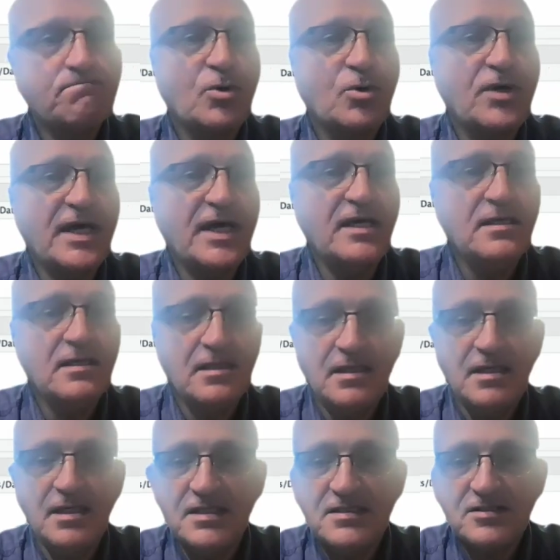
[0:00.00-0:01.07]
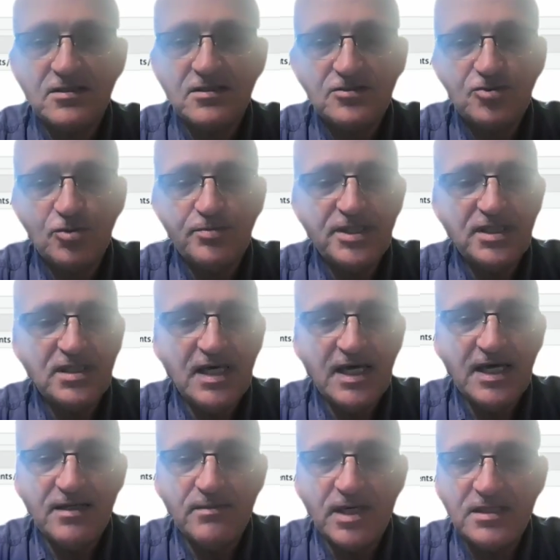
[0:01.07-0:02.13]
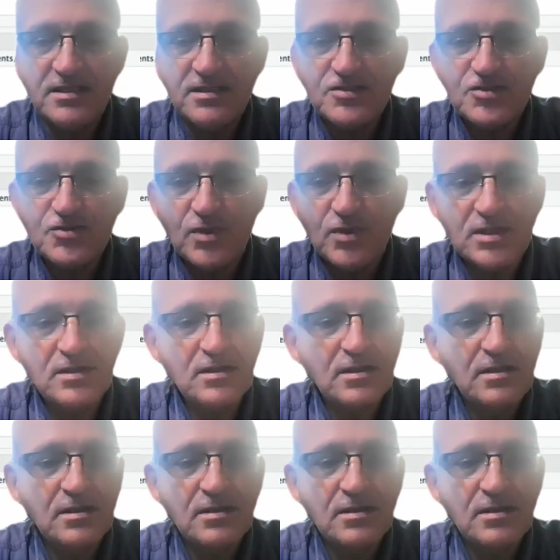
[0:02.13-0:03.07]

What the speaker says: okay, it's going to be n minus 1